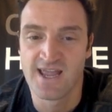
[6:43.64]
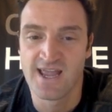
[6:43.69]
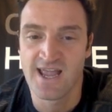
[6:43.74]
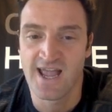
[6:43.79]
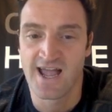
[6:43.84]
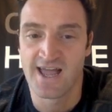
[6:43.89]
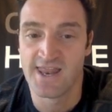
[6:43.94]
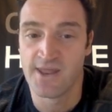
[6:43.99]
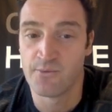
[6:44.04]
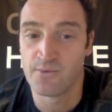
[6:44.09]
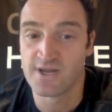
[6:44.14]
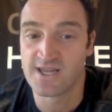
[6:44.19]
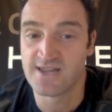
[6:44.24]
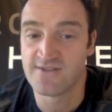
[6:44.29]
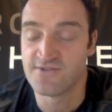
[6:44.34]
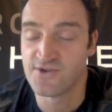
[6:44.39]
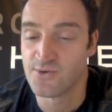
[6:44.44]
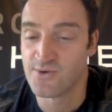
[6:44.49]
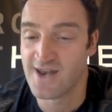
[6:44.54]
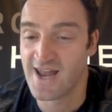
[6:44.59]
And then we
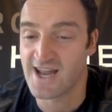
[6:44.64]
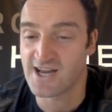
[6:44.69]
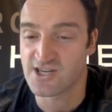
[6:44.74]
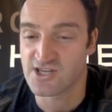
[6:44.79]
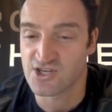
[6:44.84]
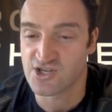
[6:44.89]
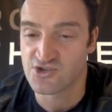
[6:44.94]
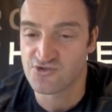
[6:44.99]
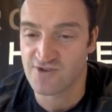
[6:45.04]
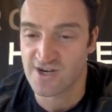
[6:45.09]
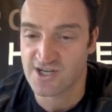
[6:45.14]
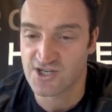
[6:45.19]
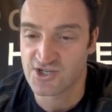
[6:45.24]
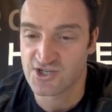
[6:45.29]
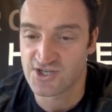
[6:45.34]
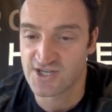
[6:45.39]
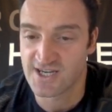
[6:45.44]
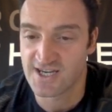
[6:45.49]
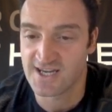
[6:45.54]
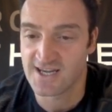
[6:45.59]
give you an exit
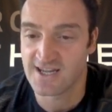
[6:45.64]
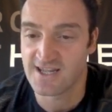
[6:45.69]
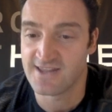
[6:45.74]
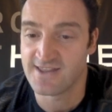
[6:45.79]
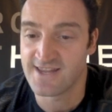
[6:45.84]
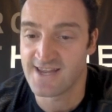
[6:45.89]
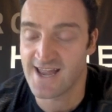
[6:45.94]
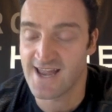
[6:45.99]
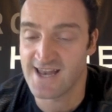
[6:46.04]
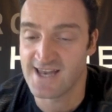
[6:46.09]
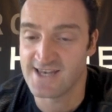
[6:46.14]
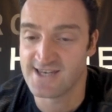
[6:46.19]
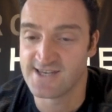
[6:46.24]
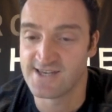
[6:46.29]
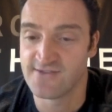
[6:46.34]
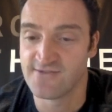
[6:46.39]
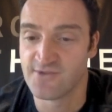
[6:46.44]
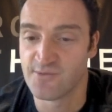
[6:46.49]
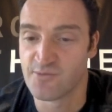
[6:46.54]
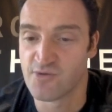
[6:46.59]
strategy at the end
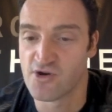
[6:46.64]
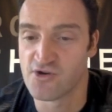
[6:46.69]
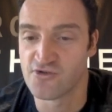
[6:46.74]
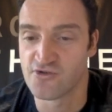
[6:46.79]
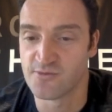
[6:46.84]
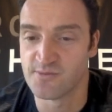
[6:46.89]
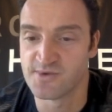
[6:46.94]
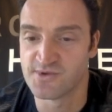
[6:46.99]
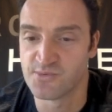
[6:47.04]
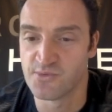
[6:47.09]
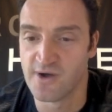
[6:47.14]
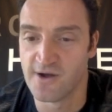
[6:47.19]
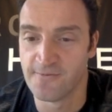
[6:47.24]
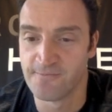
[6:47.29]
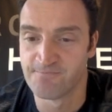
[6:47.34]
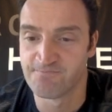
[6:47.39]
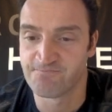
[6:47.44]
of the program as well.